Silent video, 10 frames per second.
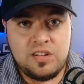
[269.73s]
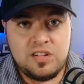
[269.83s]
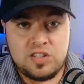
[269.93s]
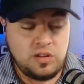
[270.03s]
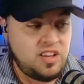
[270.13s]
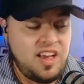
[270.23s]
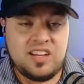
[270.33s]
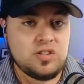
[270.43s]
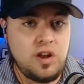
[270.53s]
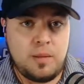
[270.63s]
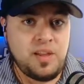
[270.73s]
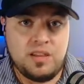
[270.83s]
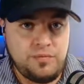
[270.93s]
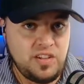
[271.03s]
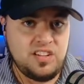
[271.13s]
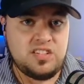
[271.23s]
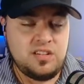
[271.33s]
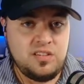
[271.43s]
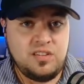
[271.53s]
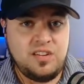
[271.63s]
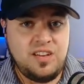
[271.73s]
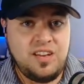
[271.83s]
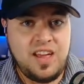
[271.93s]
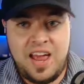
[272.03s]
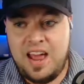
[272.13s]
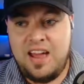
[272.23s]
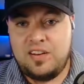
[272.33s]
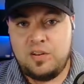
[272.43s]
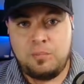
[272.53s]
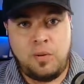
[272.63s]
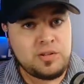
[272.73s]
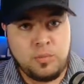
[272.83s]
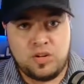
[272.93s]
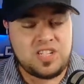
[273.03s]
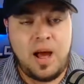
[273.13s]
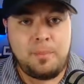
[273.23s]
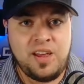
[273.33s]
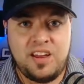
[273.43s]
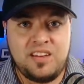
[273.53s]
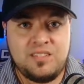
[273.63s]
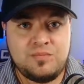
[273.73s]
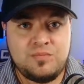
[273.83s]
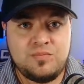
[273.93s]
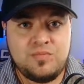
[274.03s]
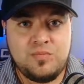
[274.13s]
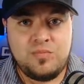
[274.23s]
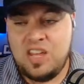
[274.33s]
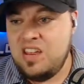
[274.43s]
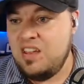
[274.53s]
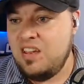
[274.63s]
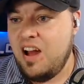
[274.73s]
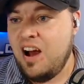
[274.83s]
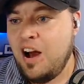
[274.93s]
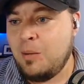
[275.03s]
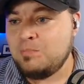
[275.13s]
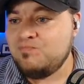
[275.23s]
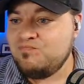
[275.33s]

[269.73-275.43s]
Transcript: So the Yankees are not playing the Phillies, and Baltimore is not playing the um,